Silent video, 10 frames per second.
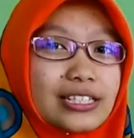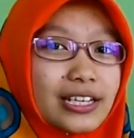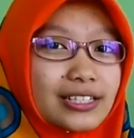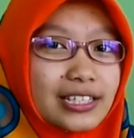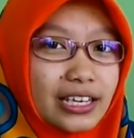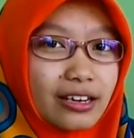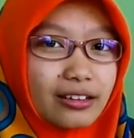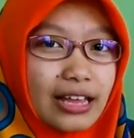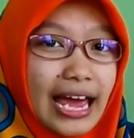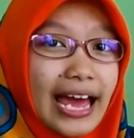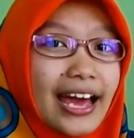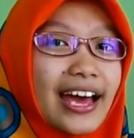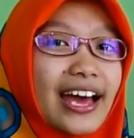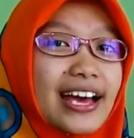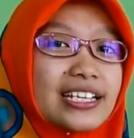the listening skill,
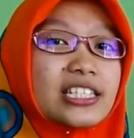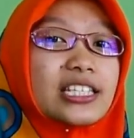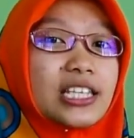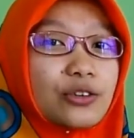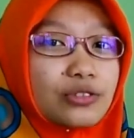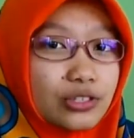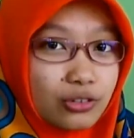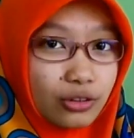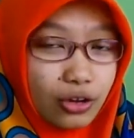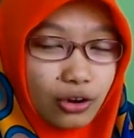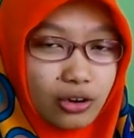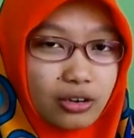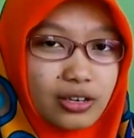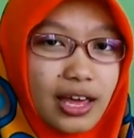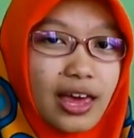as the sound is
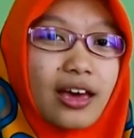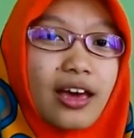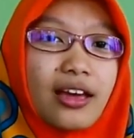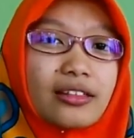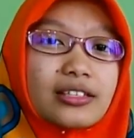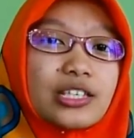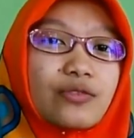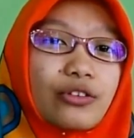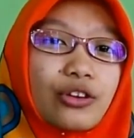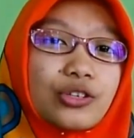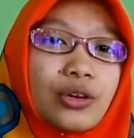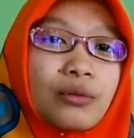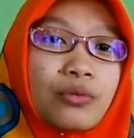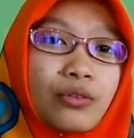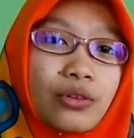clear, this is very good
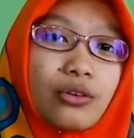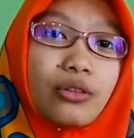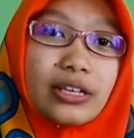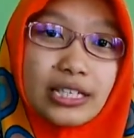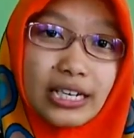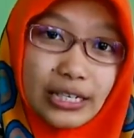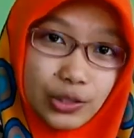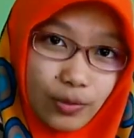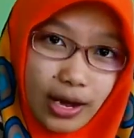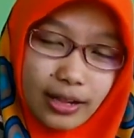to improve their listening as